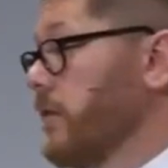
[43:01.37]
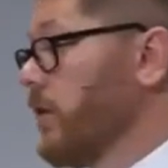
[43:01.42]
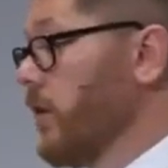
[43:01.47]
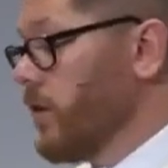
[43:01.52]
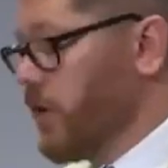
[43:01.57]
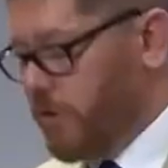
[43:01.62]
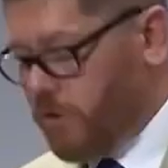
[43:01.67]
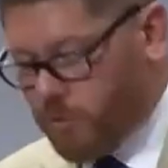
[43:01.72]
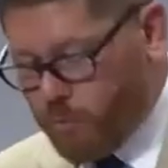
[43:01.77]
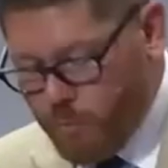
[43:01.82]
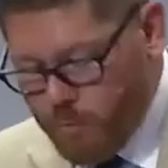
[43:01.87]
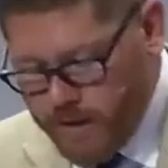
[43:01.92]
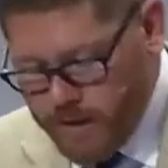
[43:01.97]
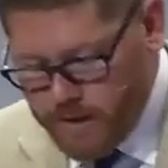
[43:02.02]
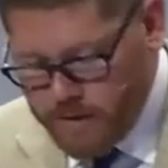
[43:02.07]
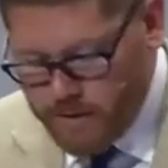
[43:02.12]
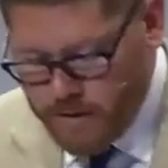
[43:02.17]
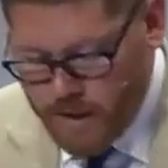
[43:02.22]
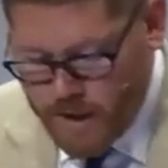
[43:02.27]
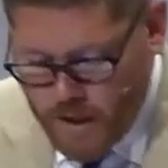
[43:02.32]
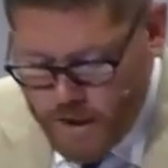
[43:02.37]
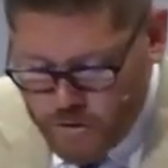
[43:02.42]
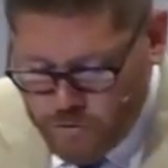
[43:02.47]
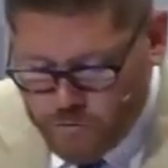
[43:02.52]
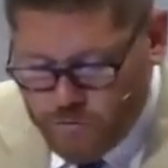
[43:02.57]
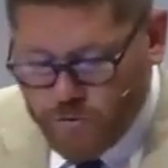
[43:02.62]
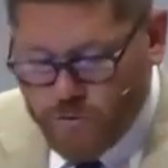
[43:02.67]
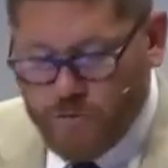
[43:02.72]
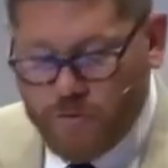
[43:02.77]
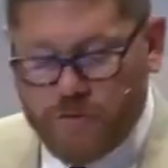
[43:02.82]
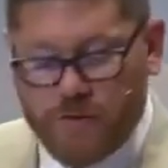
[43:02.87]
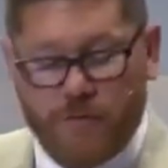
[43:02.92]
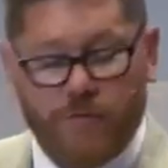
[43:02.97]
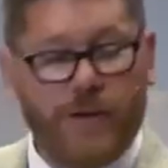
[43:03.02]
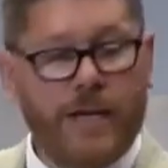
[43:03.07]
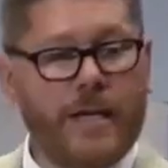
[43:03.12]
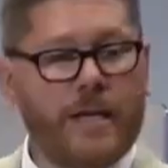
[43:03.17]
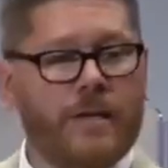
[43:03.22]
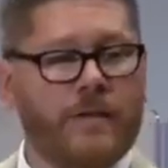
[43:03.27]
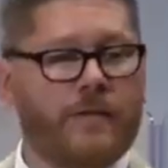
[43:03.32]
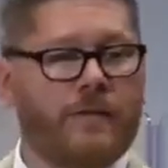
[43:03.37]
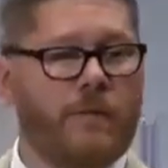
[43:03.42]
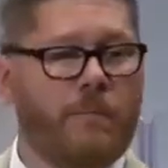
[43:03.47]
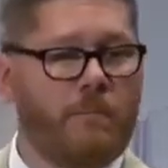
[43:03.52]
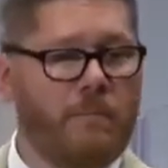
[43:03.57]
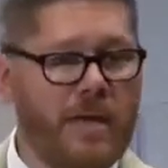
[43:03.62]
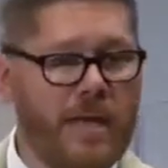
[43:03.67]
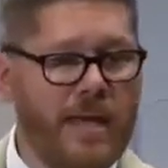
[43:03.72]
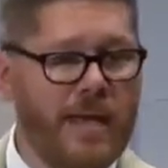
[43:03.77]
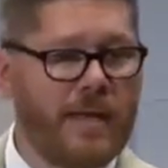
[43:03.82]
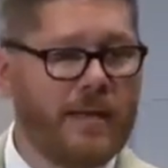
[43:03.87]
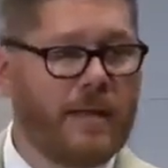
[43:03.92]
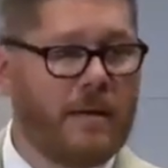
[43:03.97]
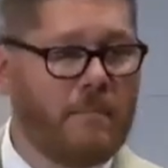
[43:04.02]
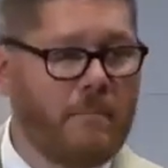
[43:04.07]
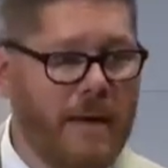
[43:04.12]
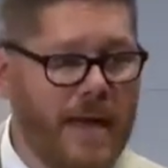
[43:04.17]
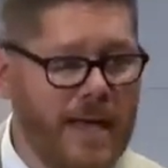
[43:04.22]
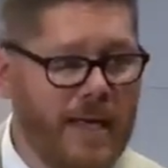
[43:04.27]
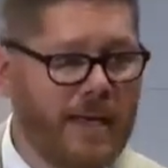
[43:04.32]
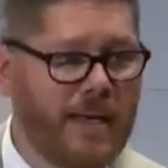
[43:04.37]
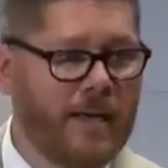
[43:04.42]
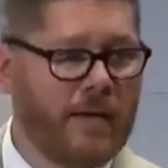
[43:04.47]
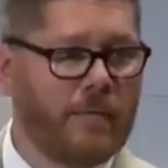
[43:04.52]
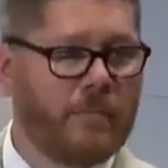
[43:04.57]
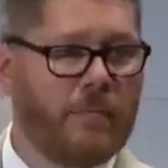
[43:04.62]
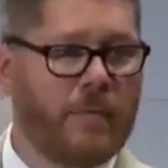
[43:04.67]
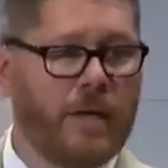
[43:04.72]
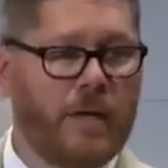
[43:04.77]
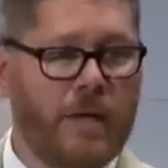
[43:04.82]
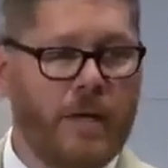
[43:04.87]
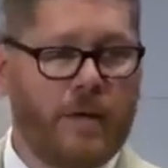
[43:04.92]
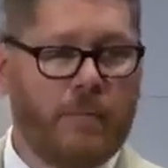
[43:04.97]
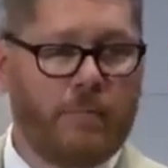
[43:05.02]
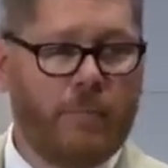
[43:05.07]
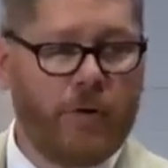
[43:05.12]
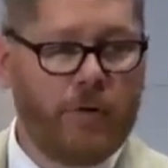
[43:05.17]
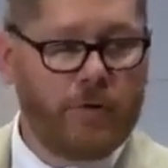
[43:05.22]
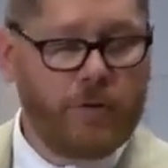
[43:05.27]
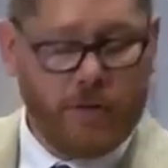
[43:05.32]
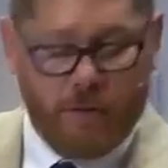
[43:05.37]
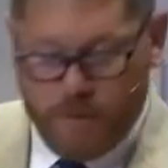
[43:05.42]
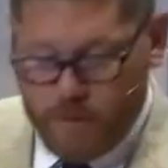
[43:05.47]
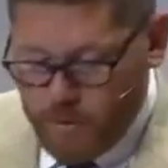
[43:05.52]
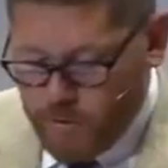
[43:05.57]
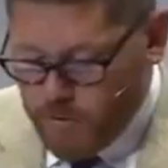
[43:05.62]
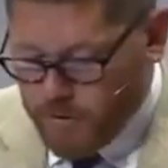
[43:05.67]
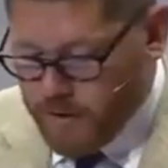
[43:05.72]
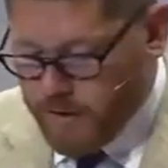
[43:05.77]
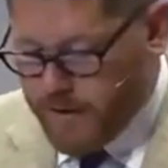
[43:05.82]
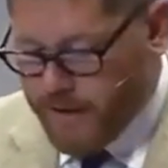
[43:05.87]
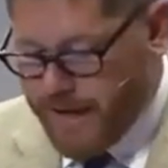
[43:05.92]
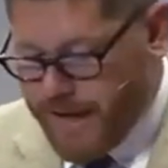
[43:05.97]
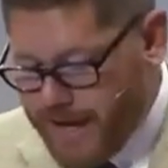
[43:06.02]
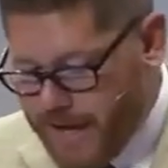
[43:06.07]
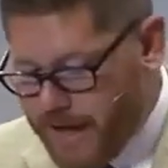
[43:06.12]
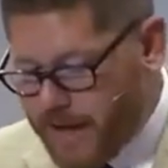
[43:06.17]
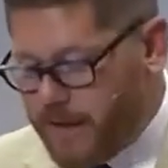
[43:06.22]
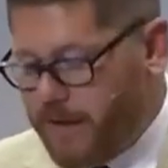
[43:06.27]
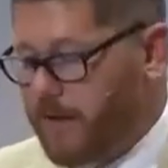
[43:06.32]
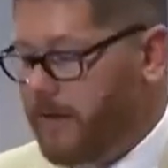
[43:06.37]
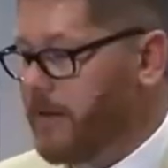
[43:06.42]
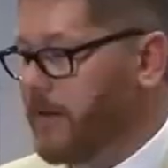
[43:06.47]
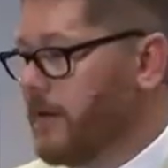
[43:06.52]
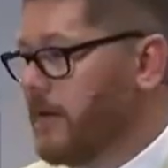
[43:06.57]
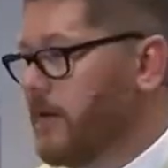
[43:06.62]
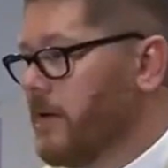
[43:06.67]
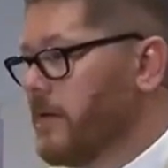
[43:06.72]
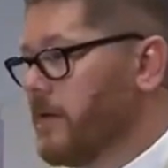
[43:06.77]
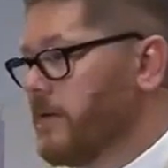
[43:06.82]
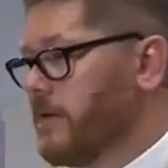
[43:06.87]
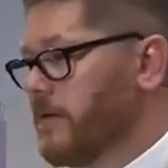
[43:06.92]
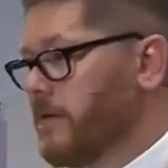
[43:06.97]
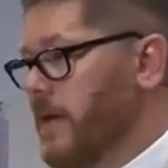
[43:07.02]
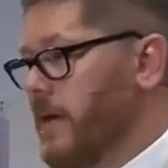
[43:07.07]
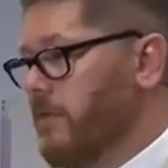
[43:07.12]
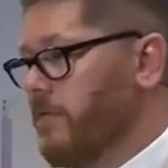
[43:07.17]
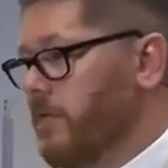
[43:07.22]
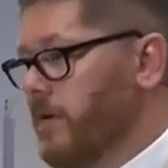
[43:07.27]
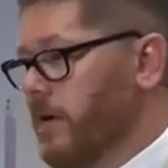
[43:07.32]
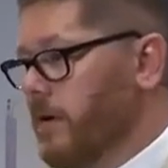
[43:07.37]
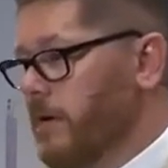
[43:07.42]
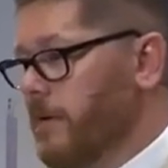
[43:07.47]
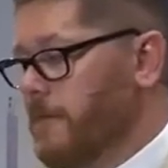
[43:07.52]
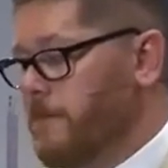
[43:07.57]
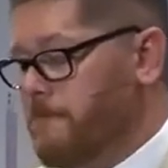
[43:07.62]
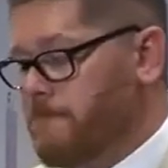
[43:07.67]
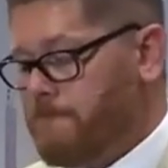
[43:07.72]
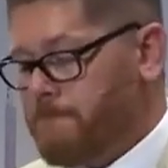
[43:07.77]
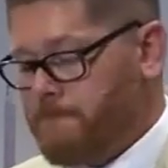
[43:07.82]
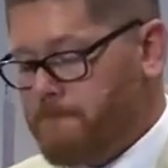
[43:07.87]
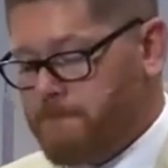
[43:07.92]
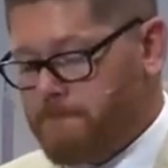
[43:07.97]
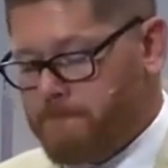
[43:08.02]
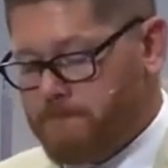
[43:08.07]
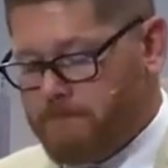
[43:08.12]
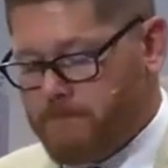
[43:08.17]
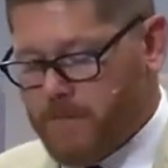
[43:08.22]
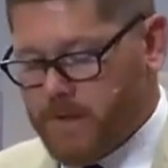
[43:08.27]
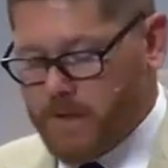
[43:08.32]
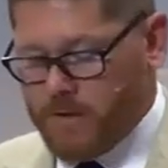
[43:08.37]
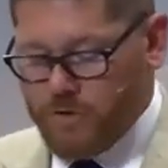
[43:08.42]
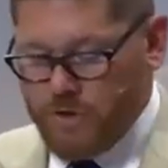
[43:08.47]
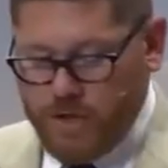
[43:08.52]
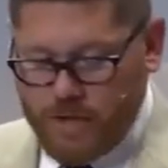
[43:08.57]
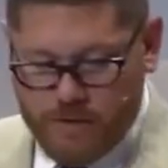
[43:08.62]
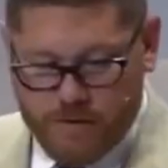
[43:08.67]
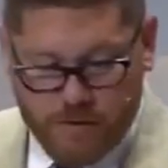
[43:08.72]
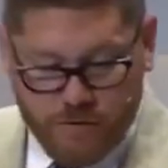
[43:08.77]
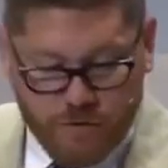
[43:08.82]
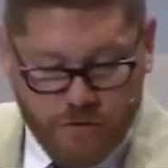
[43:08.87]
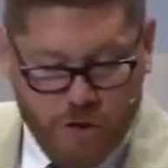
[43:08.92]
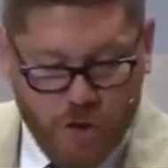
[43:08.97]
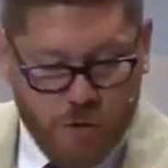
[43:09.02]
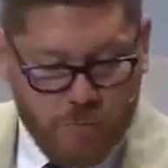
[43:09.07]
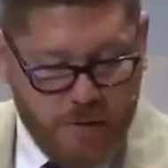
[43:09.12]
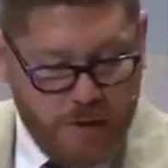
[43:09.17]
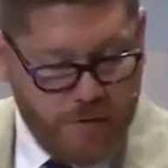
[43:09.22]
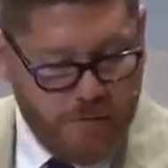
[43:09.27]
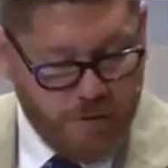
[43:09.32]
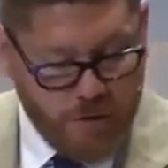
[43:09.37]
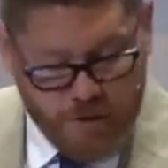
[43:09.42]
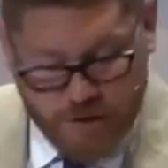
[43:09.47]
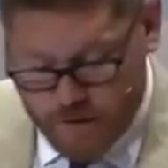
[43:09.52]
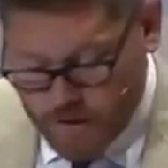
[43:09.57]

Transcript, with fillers: are the twin truths of his being that make him both Lord and Savior. Jesus human, verse